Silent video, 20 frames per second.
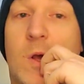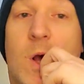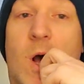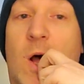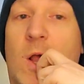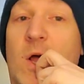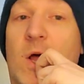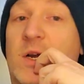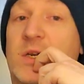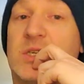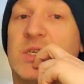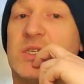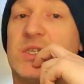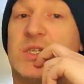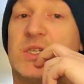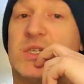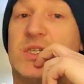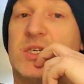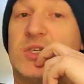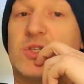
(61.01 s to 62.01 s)
I logged
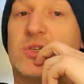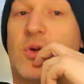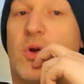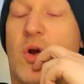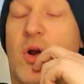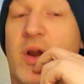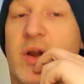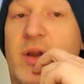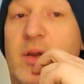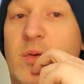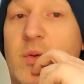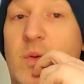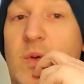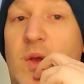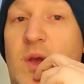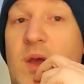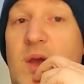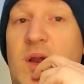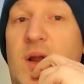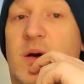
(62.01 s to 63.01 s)
into Discord
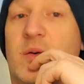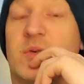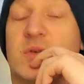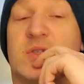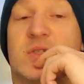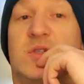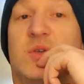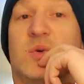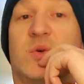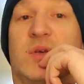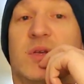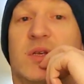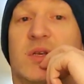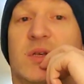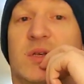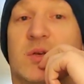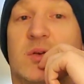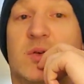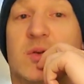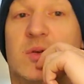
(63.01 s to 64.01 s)
and I was doing